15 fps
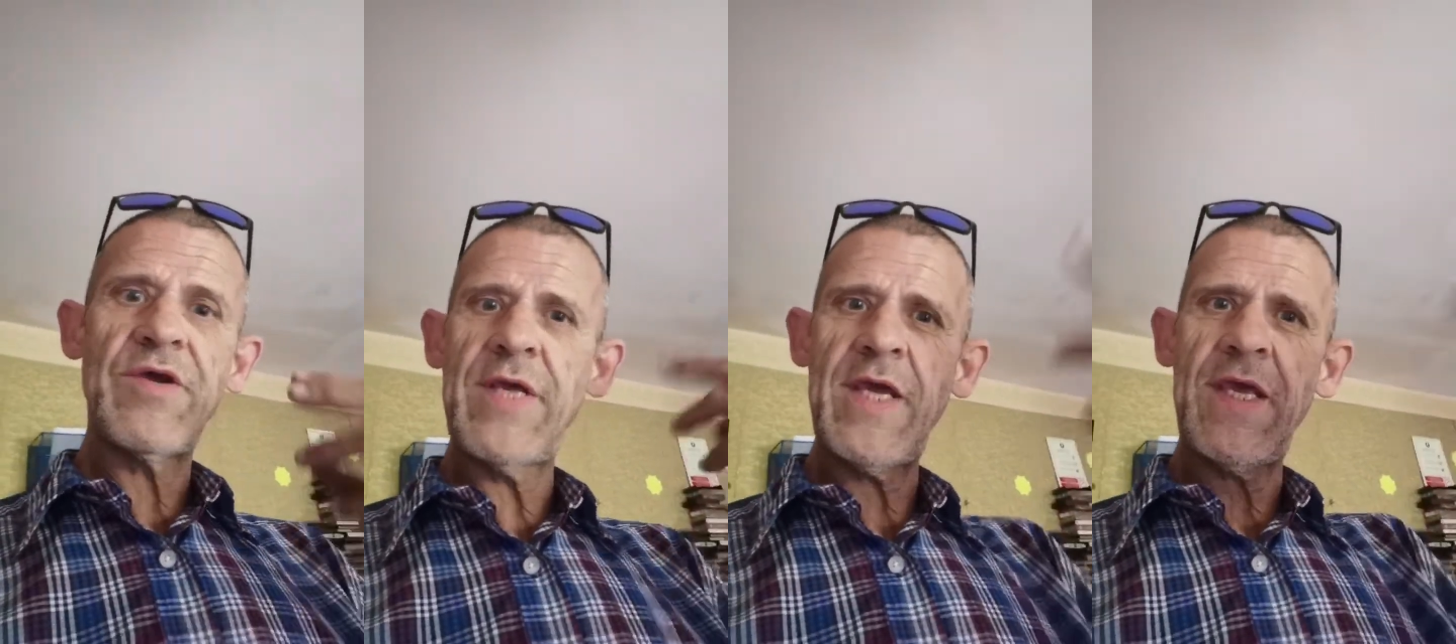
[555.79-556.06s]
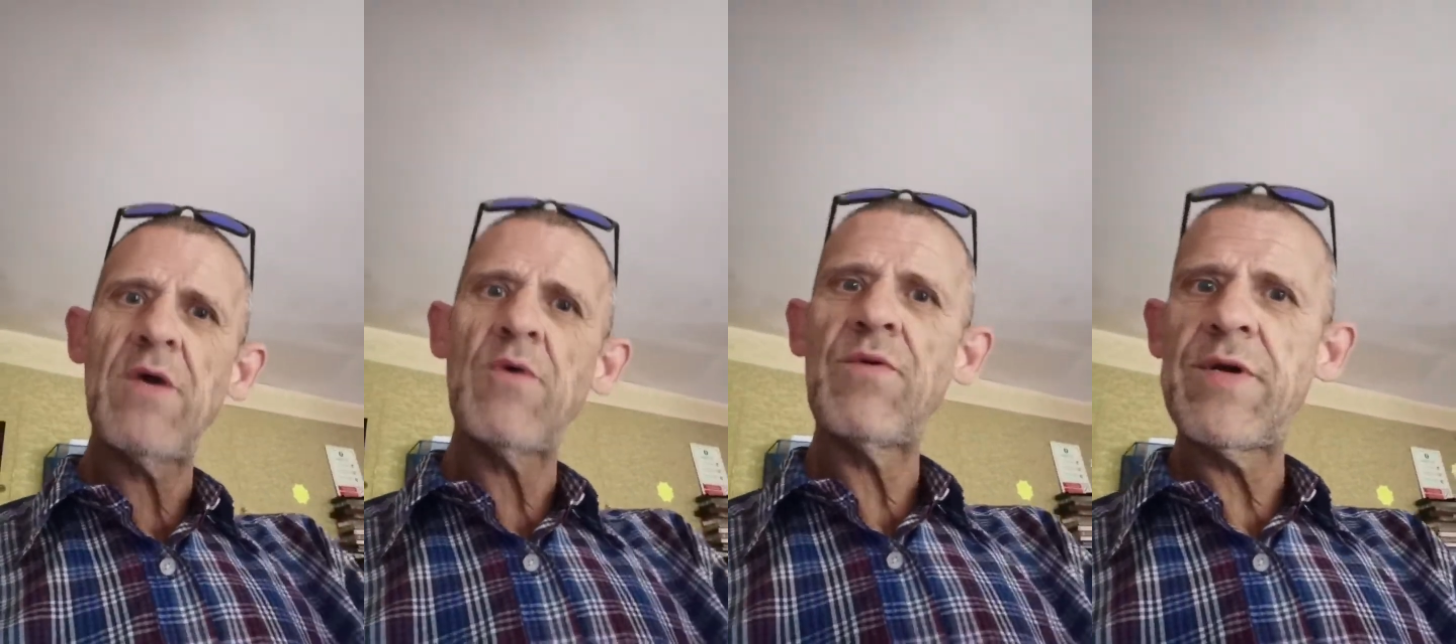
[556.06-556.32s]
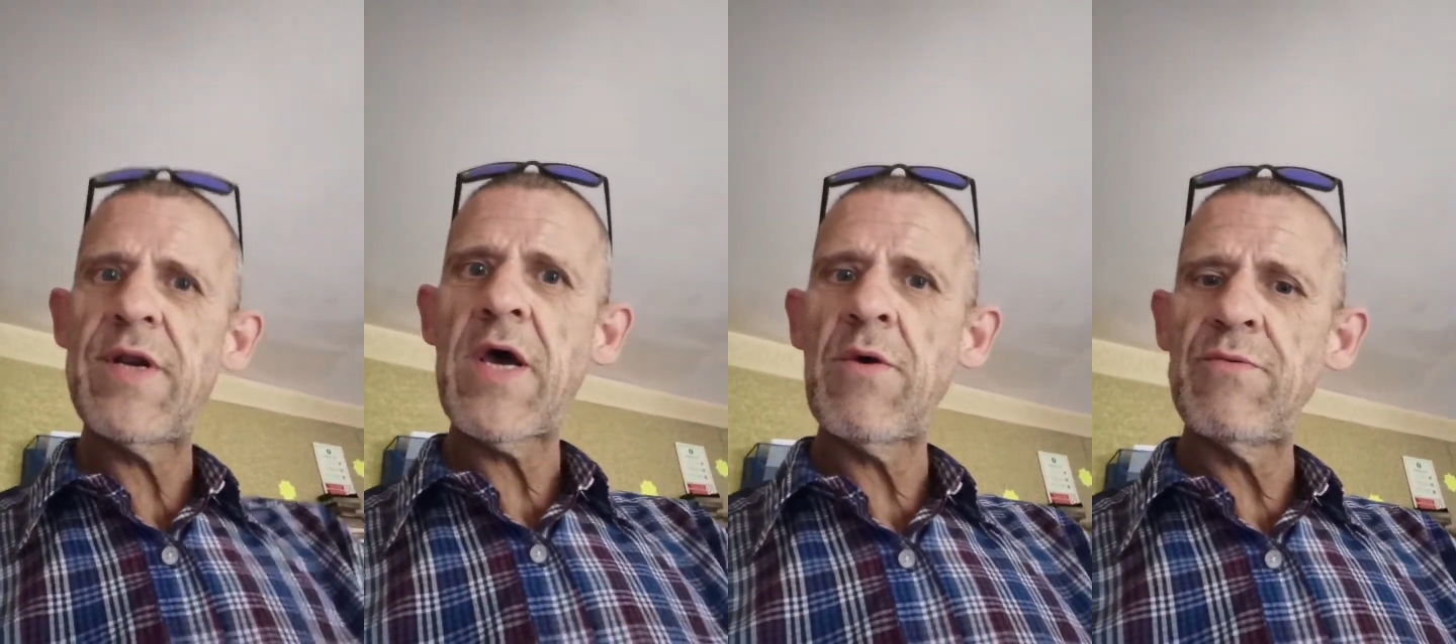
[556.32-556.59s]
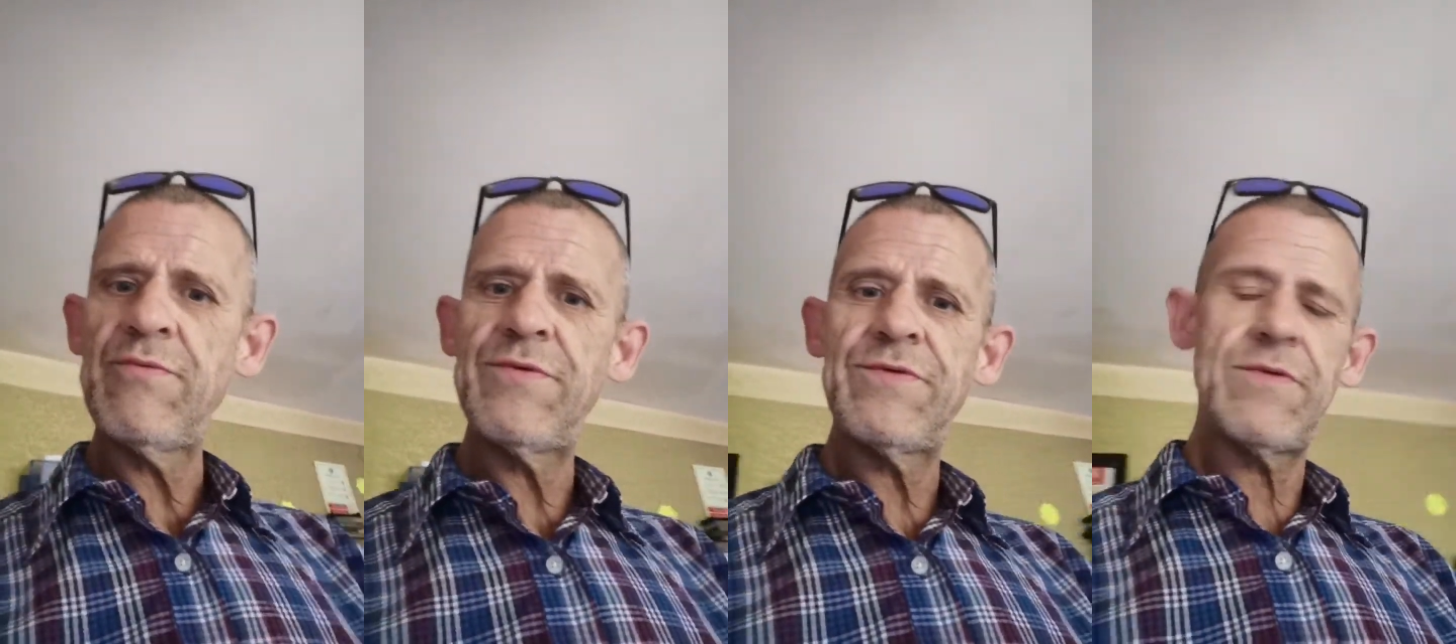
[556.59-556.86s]
hit all the
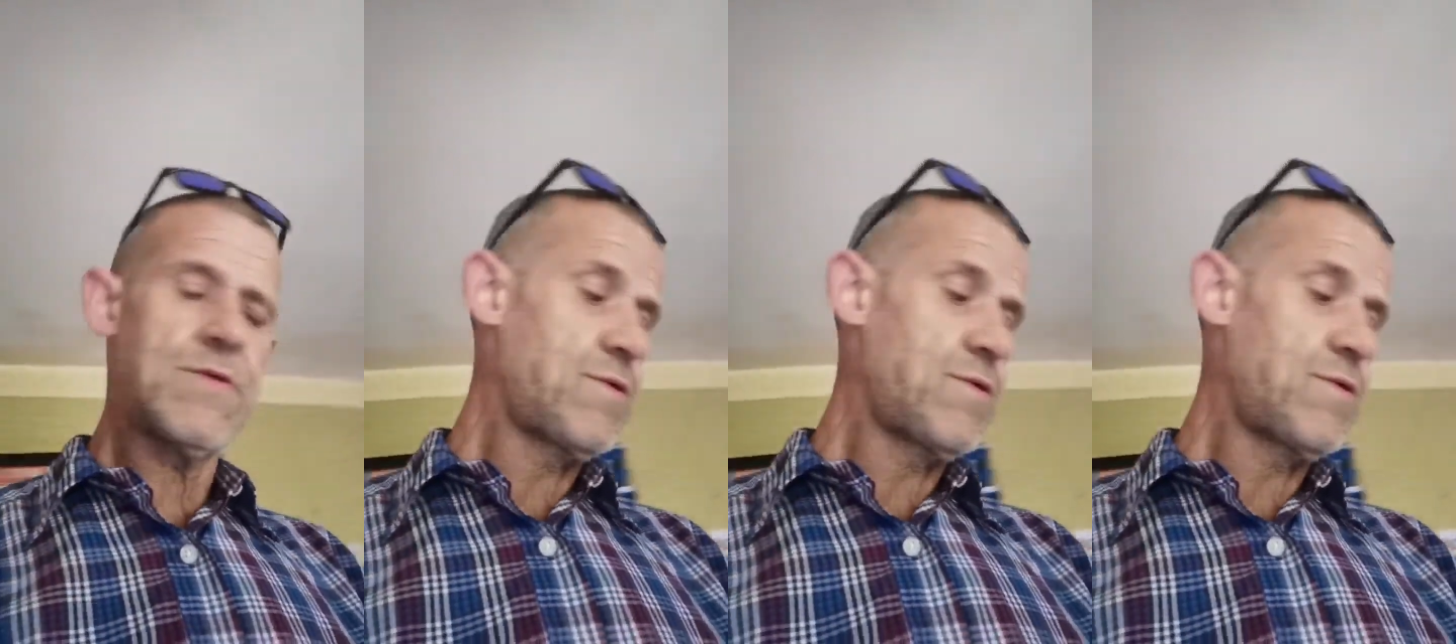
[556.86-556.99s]
notes,